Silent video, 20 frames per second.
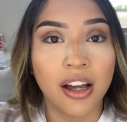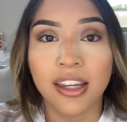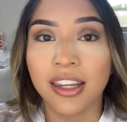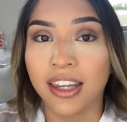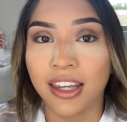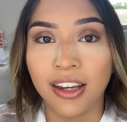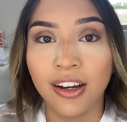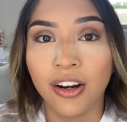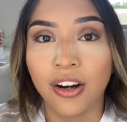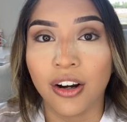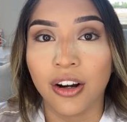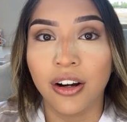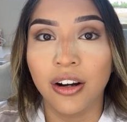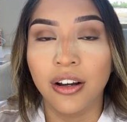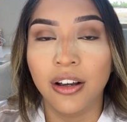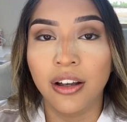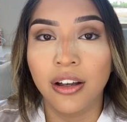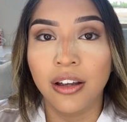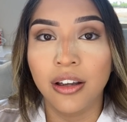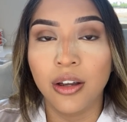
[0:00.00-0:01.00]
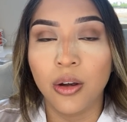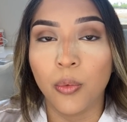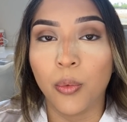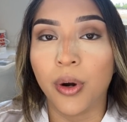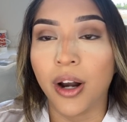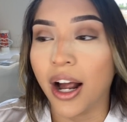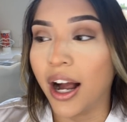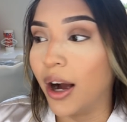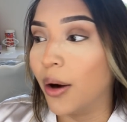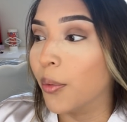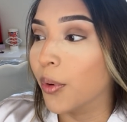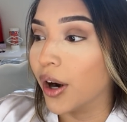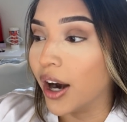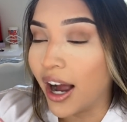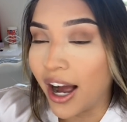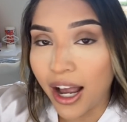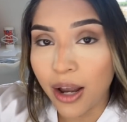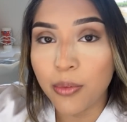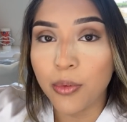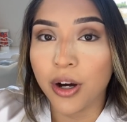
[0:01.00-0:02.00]
here. When, where
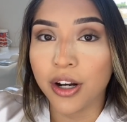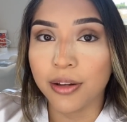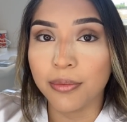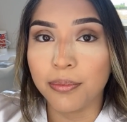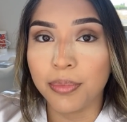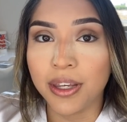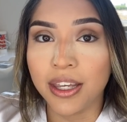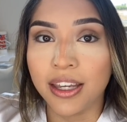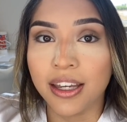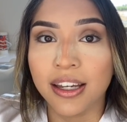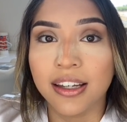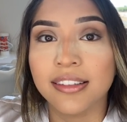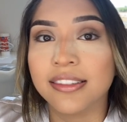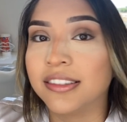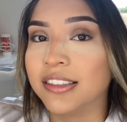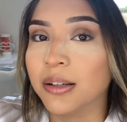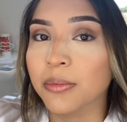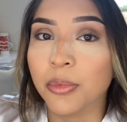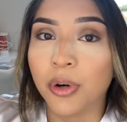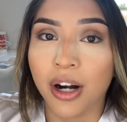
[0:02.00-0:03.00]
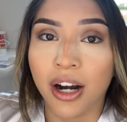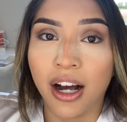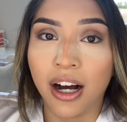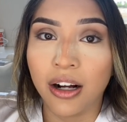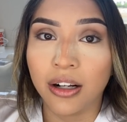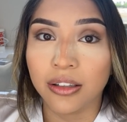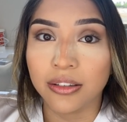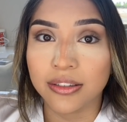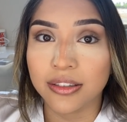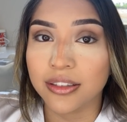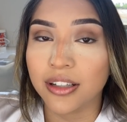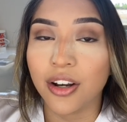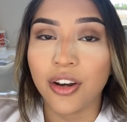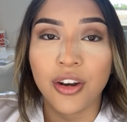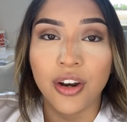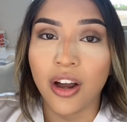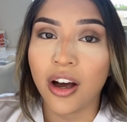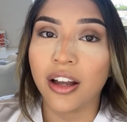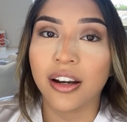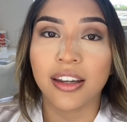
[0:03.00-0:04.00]
I want to be is somewhere else,
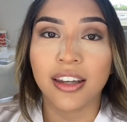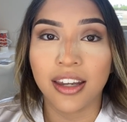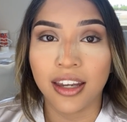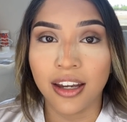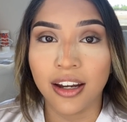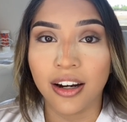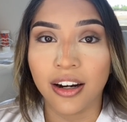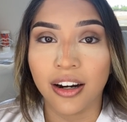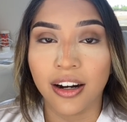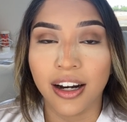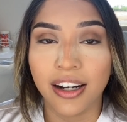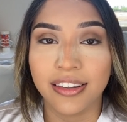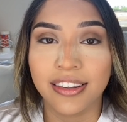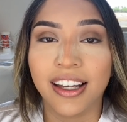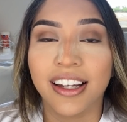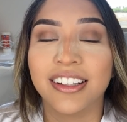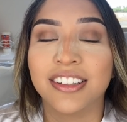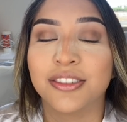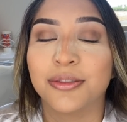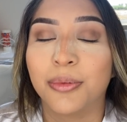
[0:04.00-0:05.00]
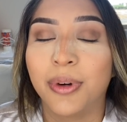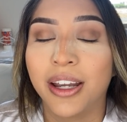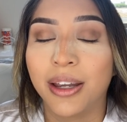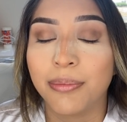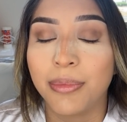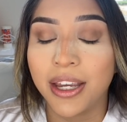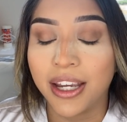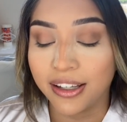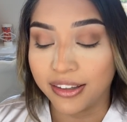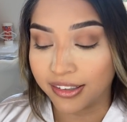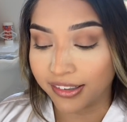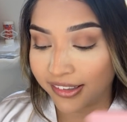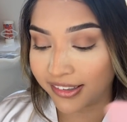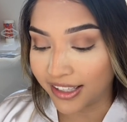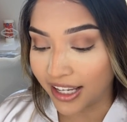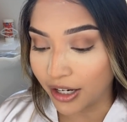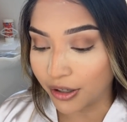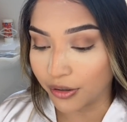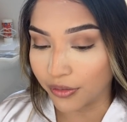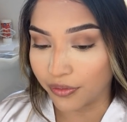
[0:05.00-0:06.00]
not here. And that is why I'm making this
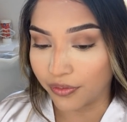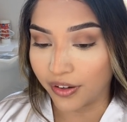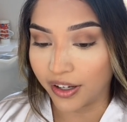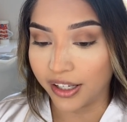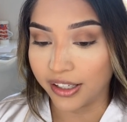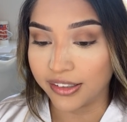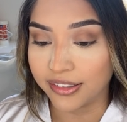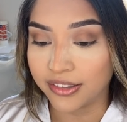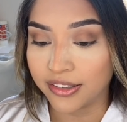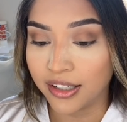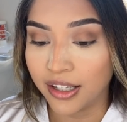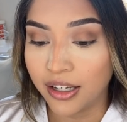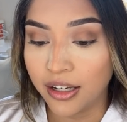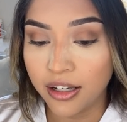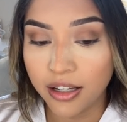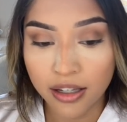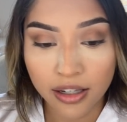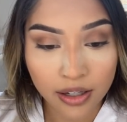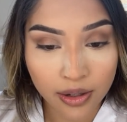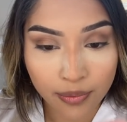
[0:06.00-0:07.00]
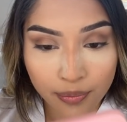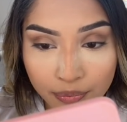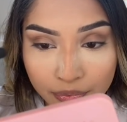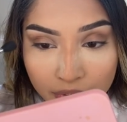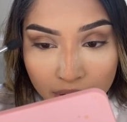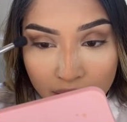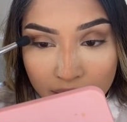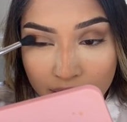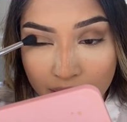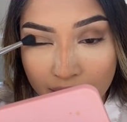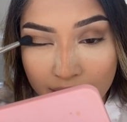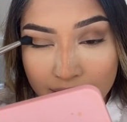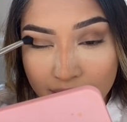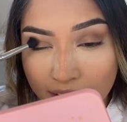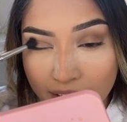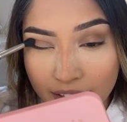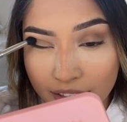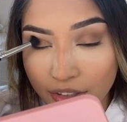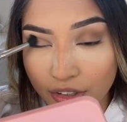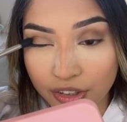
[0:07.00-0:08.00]
sacrifice they
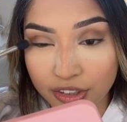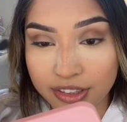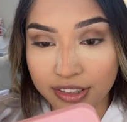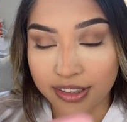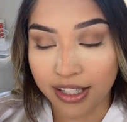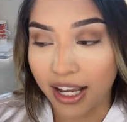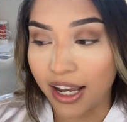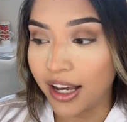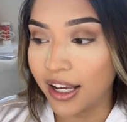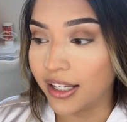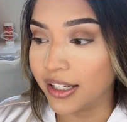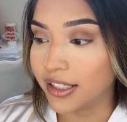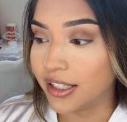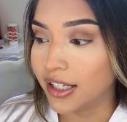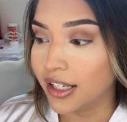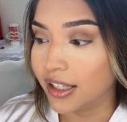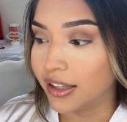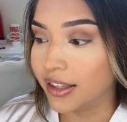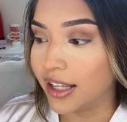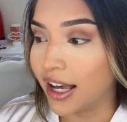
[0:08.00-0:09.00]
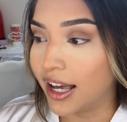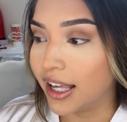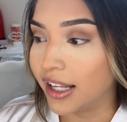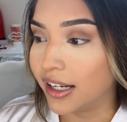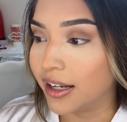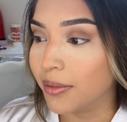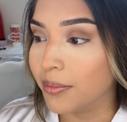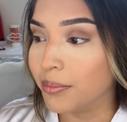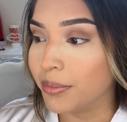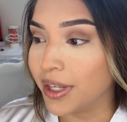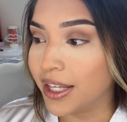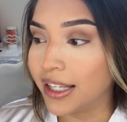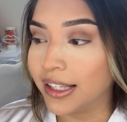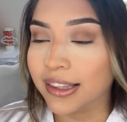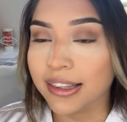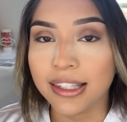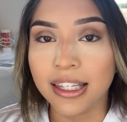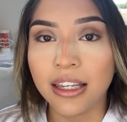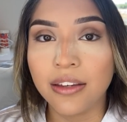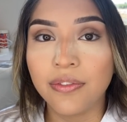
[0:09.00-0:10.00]
didn't understand that me
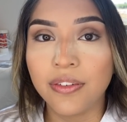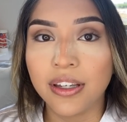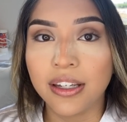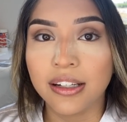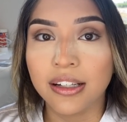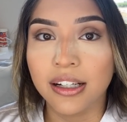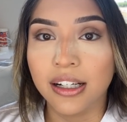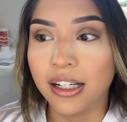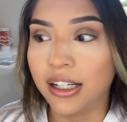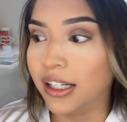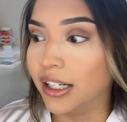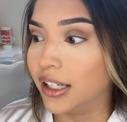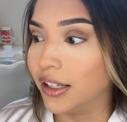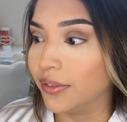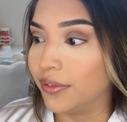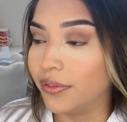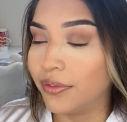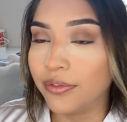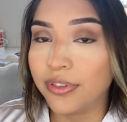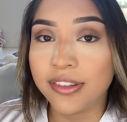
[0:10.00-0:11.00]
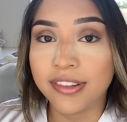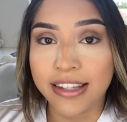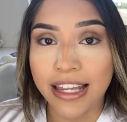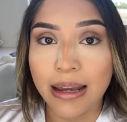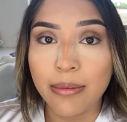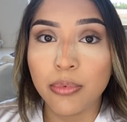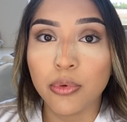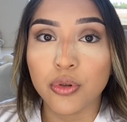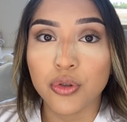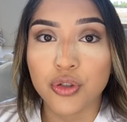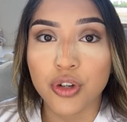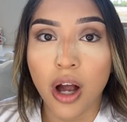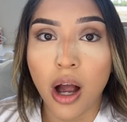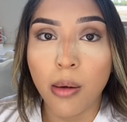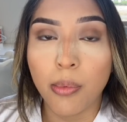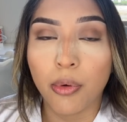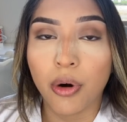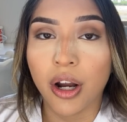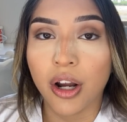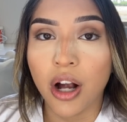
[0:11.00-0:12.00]
leaving a stable
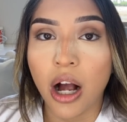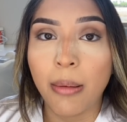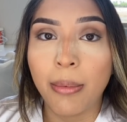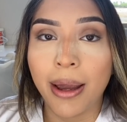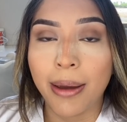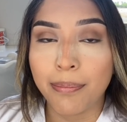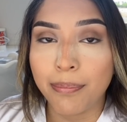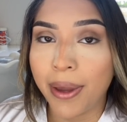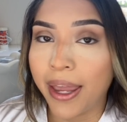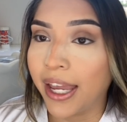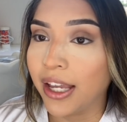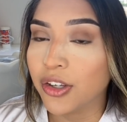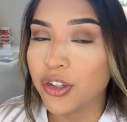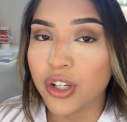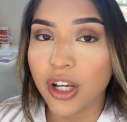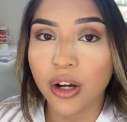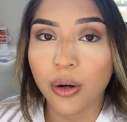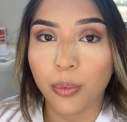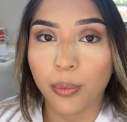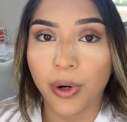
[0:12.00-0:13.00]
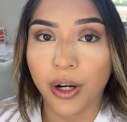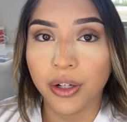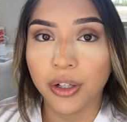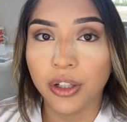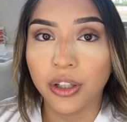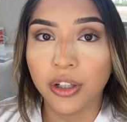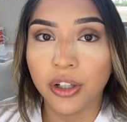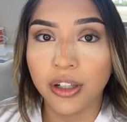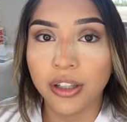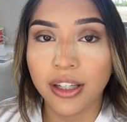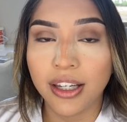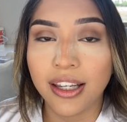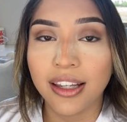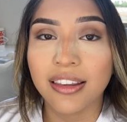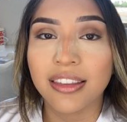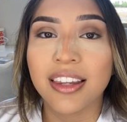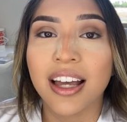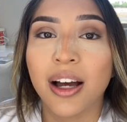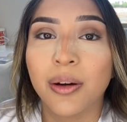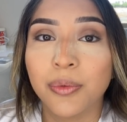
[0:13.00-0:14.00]
job where I got my paycheck regularly,
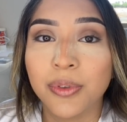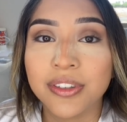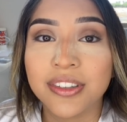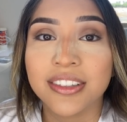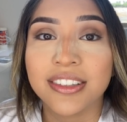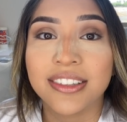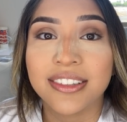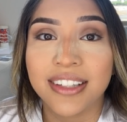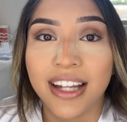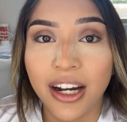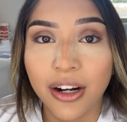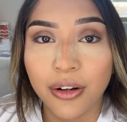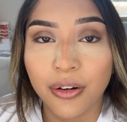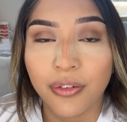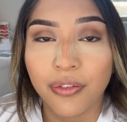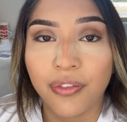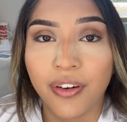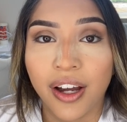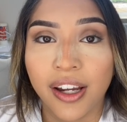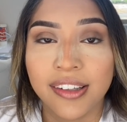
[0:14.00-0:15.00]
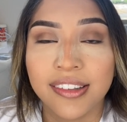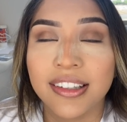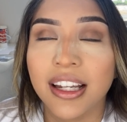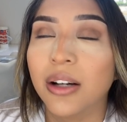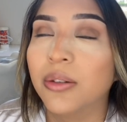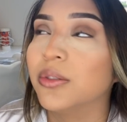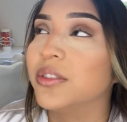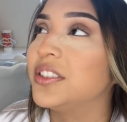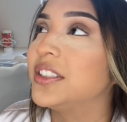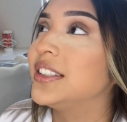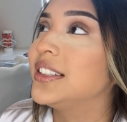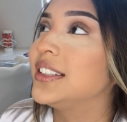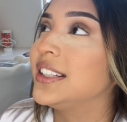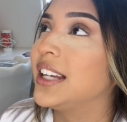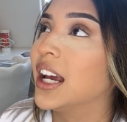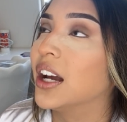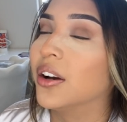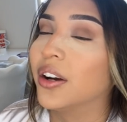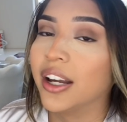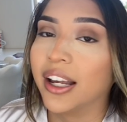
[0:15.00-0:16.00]
that was a sacrifice. That was
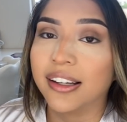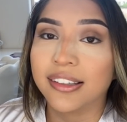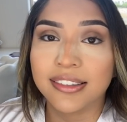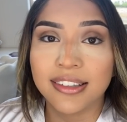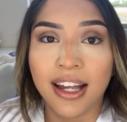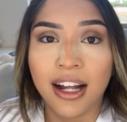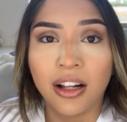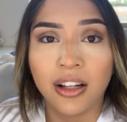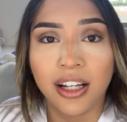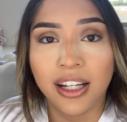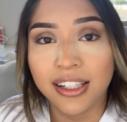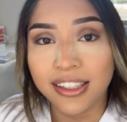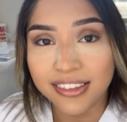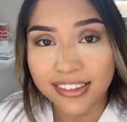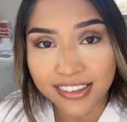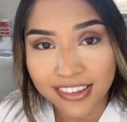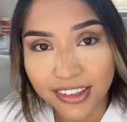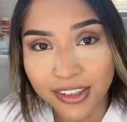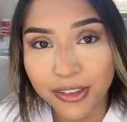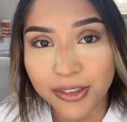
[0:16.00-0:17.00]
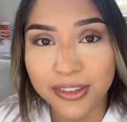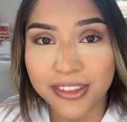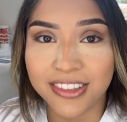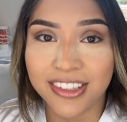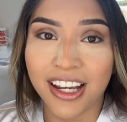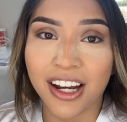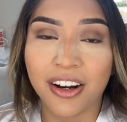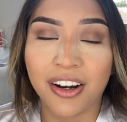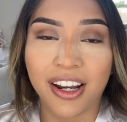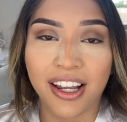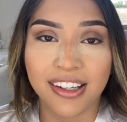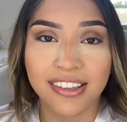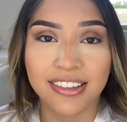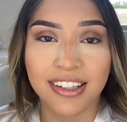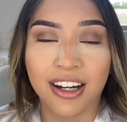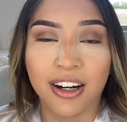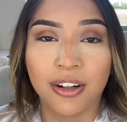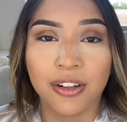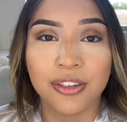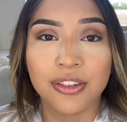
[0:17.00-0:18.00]
scary as hell. And it's still scary as
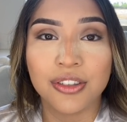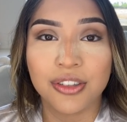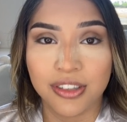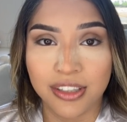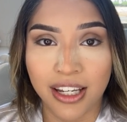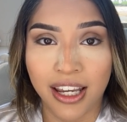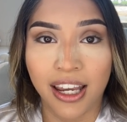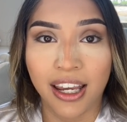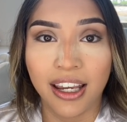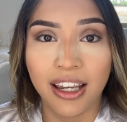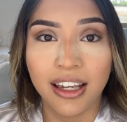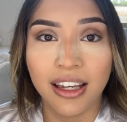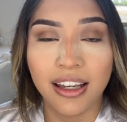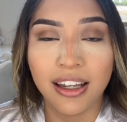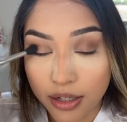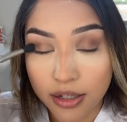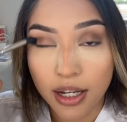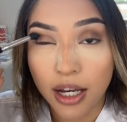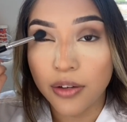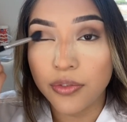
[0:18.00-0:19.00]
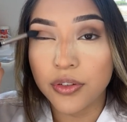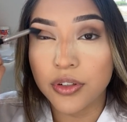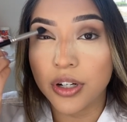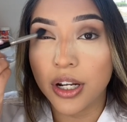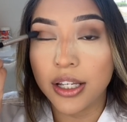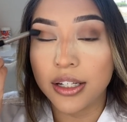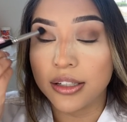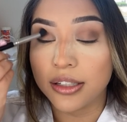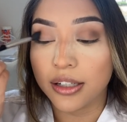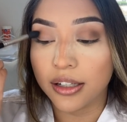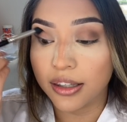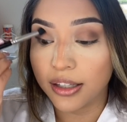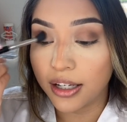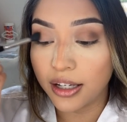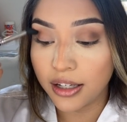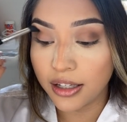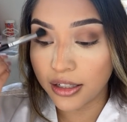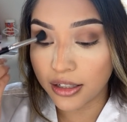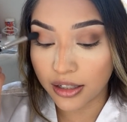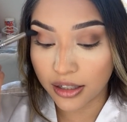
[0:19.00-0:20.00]
hell today. And after I did
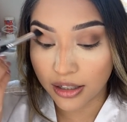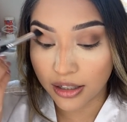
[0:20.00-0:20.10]
that,